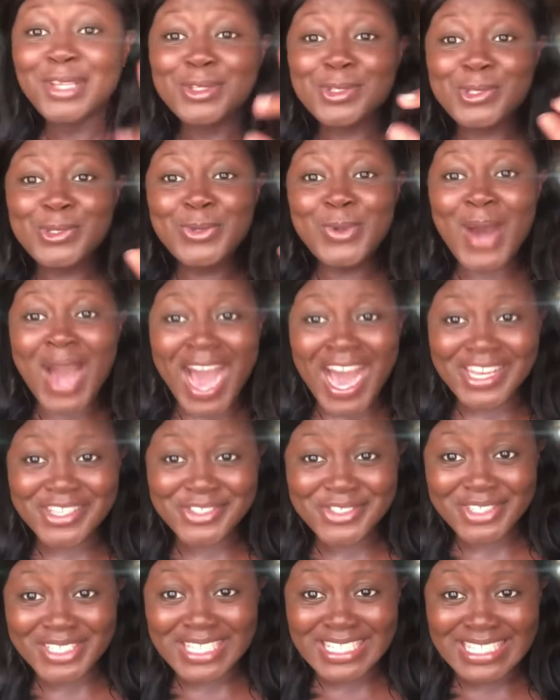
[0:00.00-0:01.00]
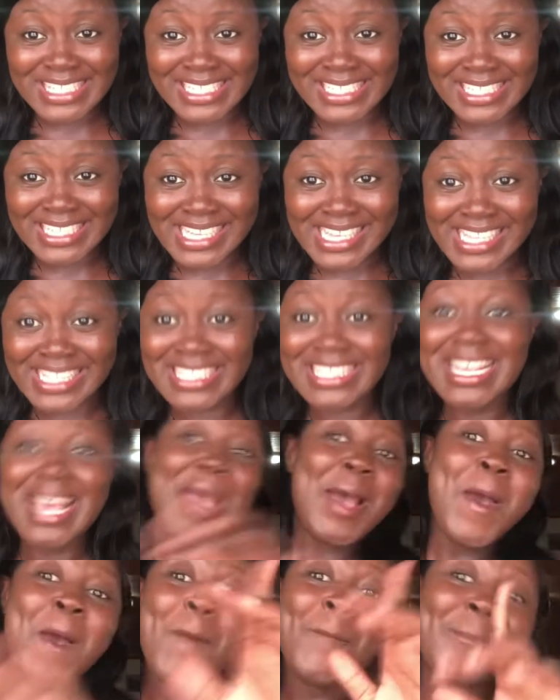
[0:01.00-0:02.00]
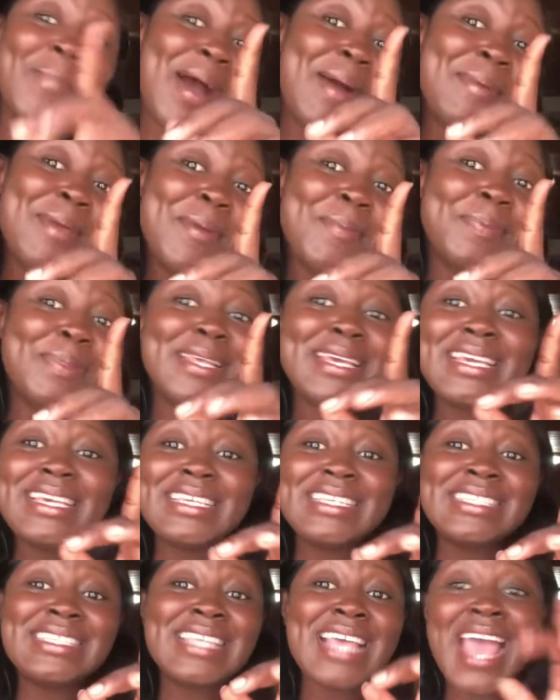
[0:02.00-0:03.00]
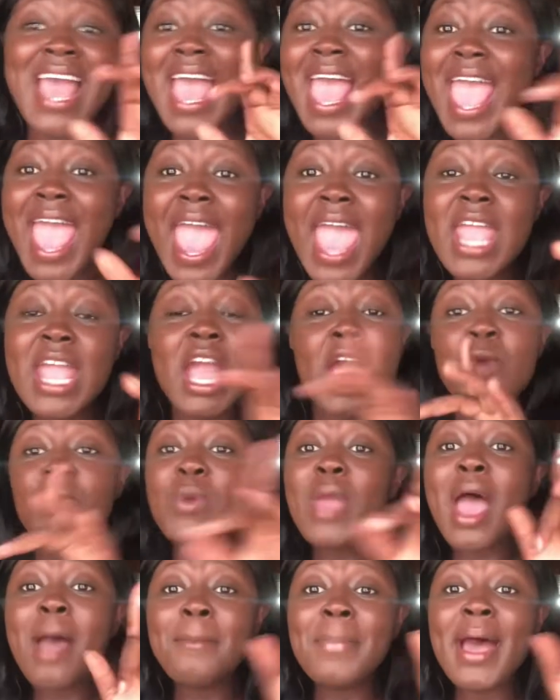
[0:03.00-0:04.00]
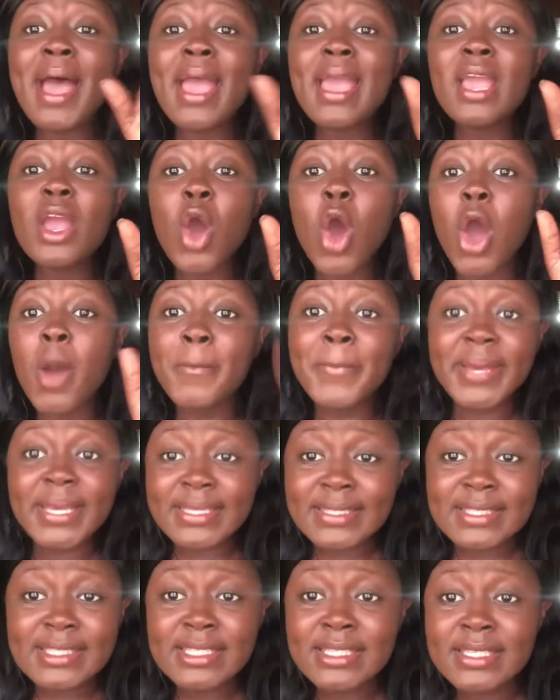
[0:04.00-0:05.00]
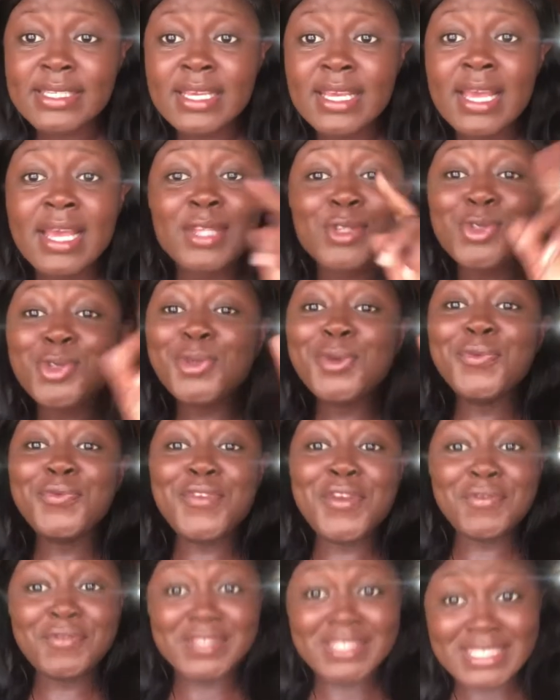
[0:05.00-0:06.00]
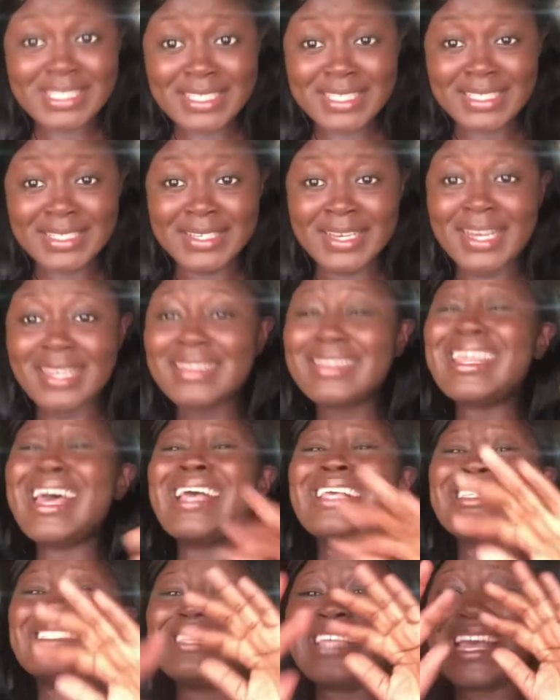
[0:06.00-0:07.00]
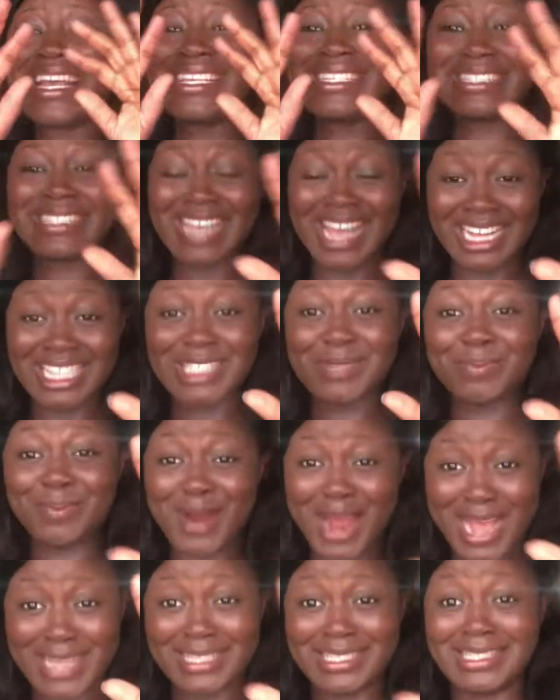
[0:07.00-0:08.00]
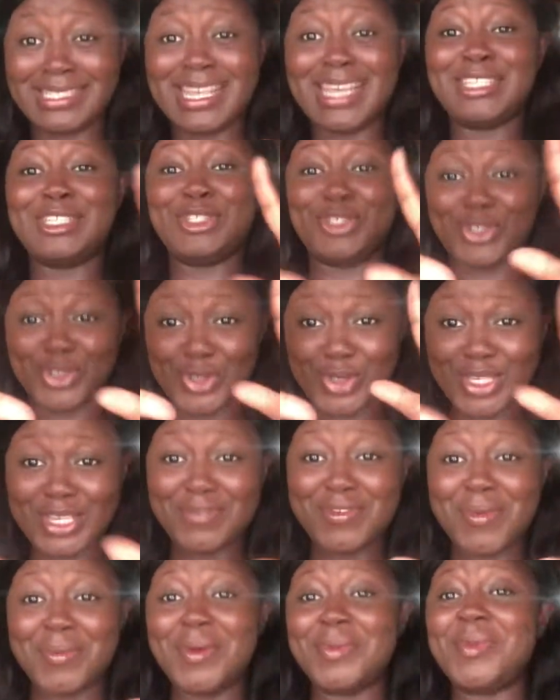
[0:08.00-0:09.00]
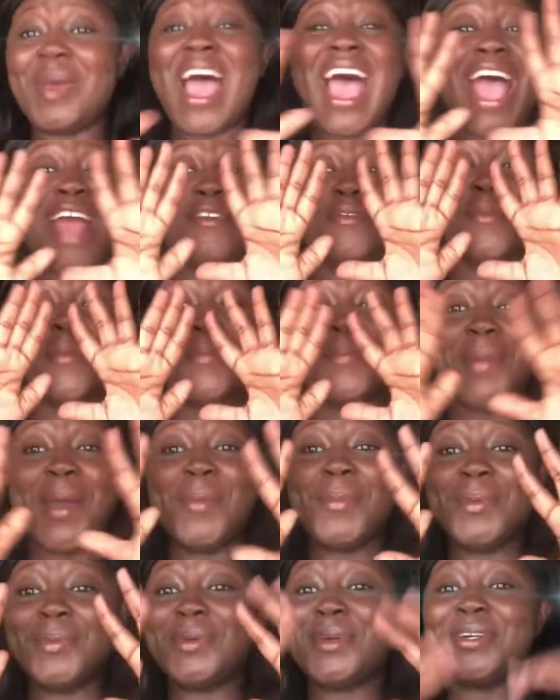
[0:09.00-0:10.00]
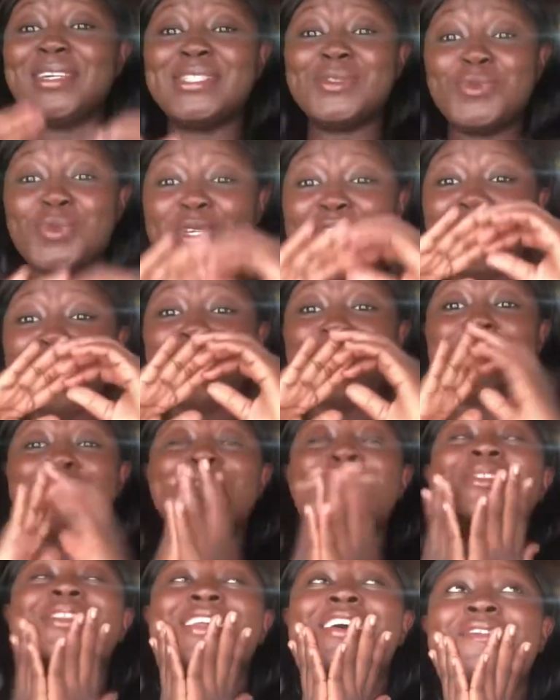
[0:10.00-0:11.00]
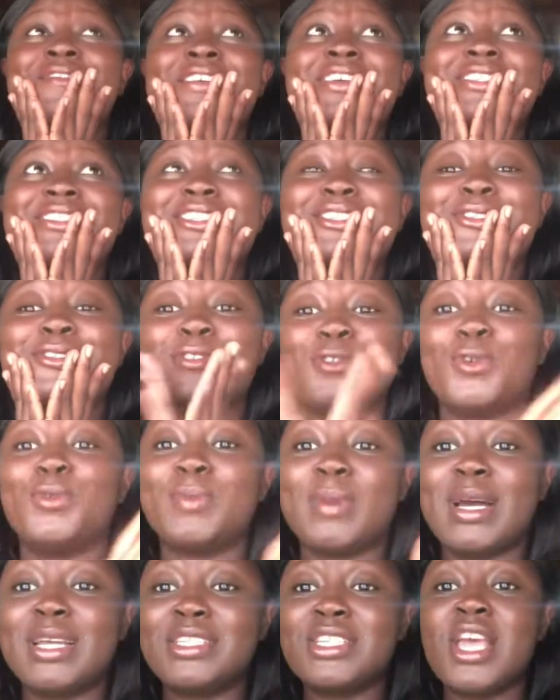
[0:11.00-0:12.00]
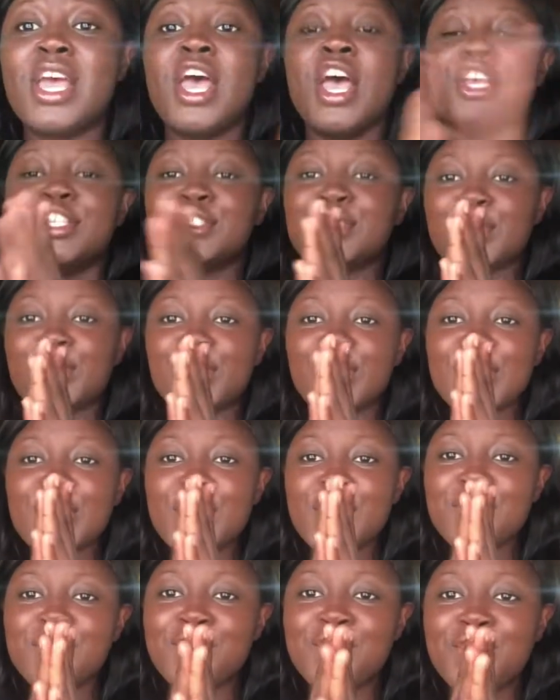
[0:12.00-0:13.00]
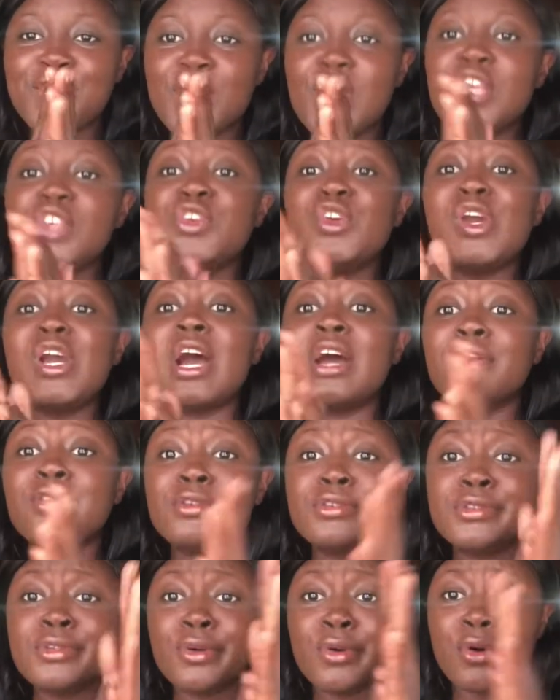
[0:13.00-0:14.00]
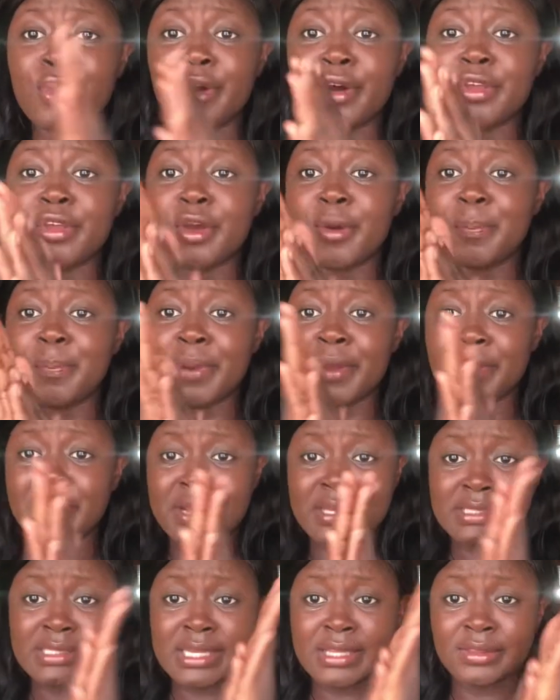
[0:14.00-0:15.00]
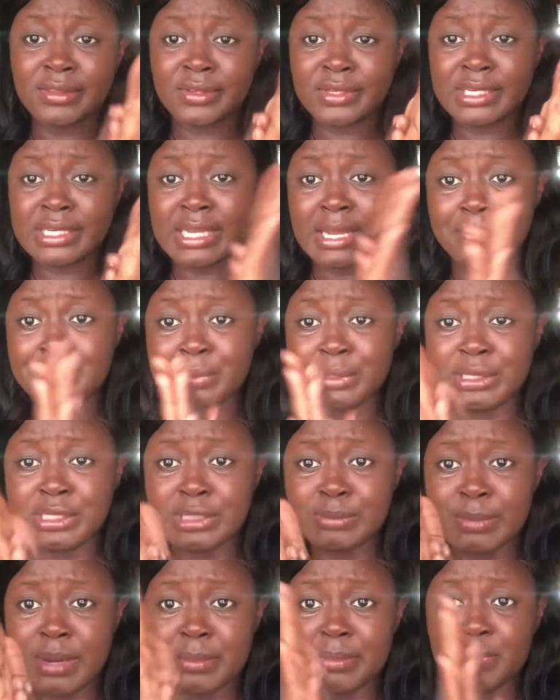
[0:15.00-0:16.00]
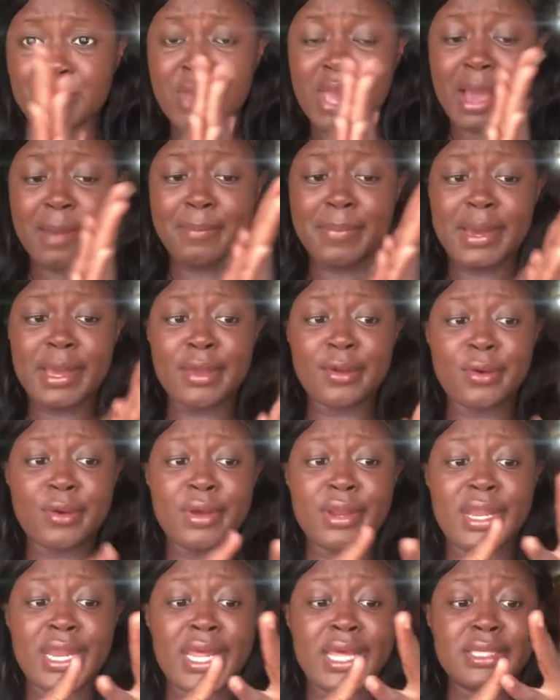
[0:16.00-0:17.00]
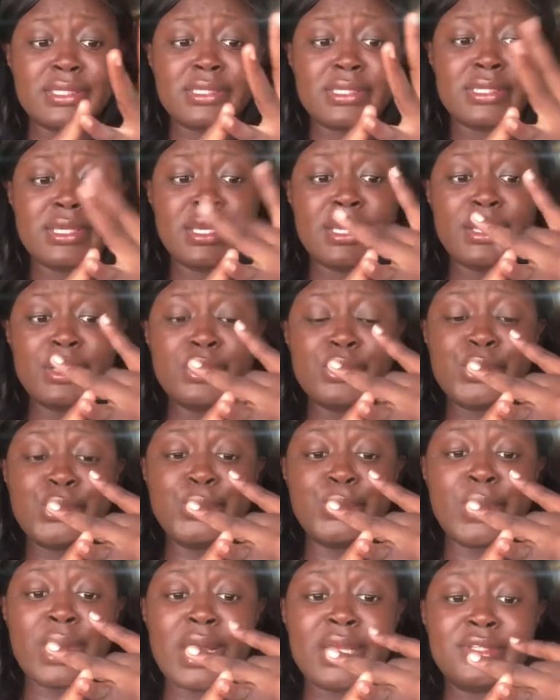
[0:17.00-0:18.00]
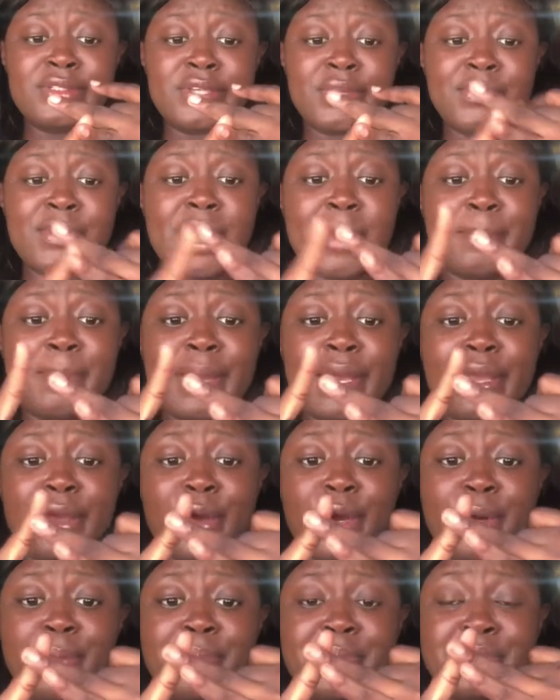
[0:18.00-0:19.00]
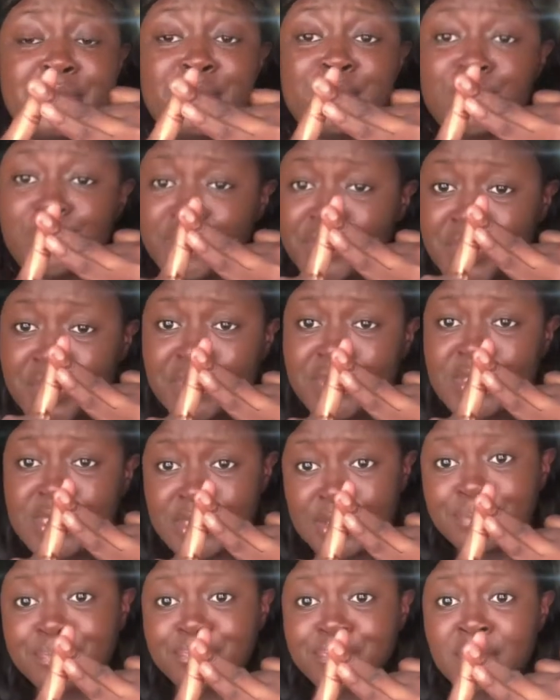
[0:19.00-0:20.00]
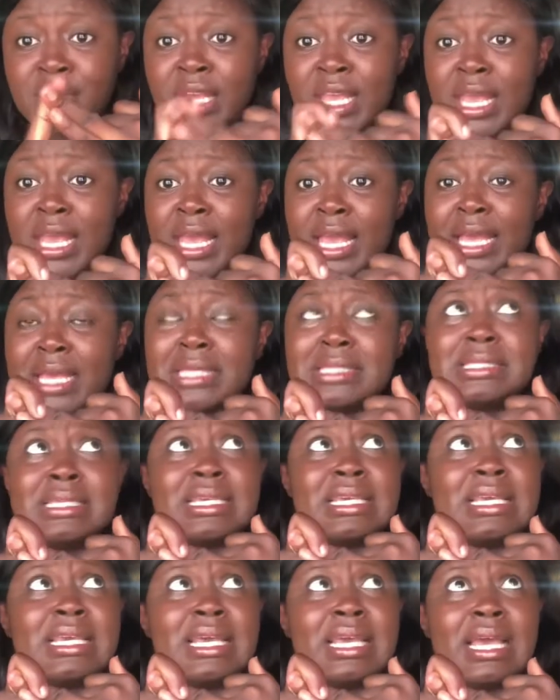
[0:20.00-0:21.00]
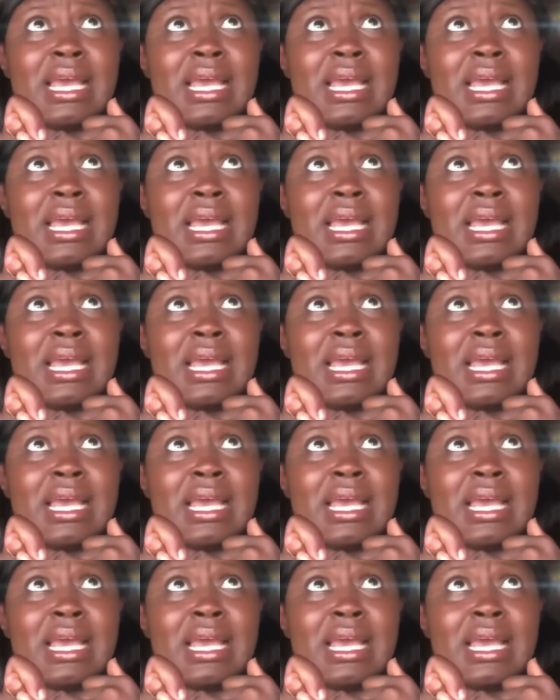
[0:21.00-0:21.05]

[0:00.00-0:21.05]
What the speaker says: 200 cedis. Mommy, please. Hey, we are buying Orbit. 250." That's the exact prices that she used to give her mom. I remember because we used to laugh at this so much. So if you can also call your parents and tell them that, please, mommy, we are buying Connect 200. We are buying Orbit 250. Is it